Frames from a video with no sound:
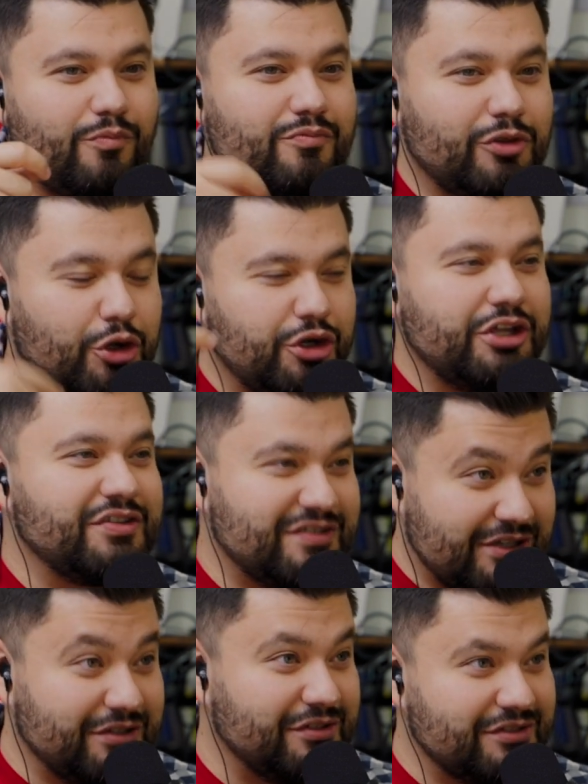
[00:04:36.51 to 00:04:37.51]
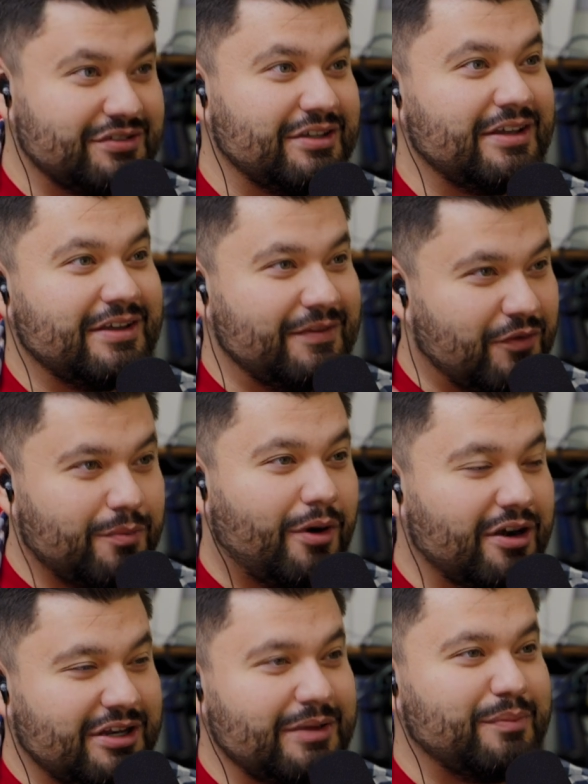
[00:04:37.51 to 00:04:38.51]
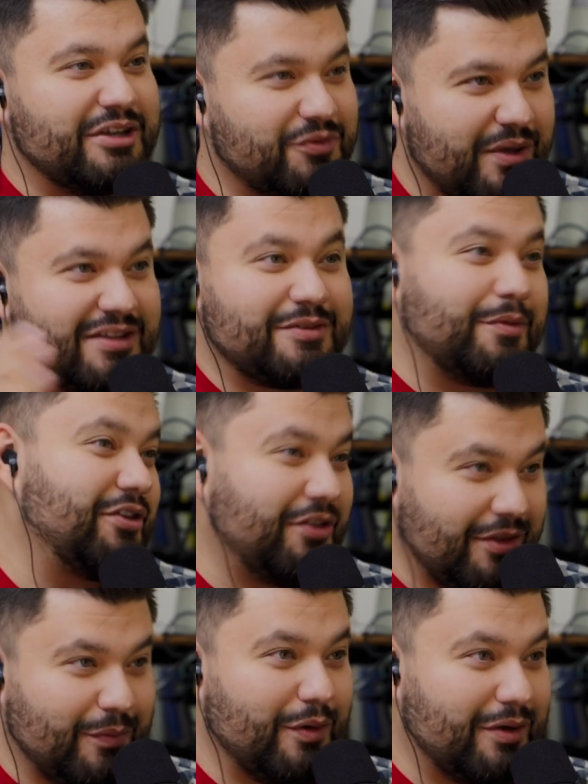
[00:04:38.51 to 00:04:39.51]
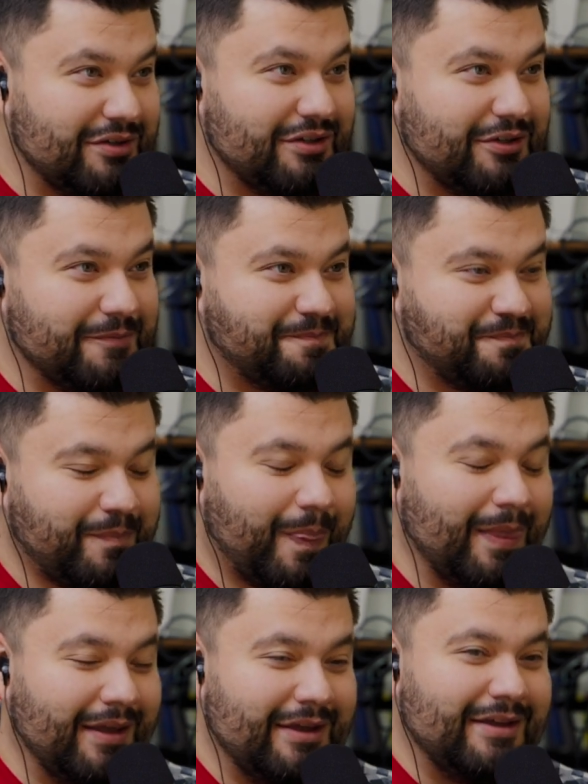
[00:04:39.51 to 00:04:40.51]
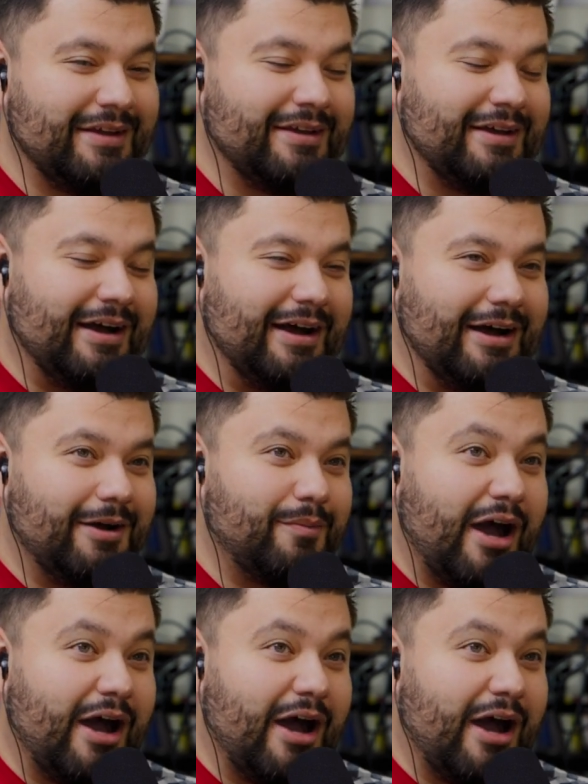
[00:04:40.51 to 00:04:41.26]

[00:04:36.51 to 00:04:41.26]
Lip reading: learning skills for marketing because we had some other thing we want to do. Right. Exactly. I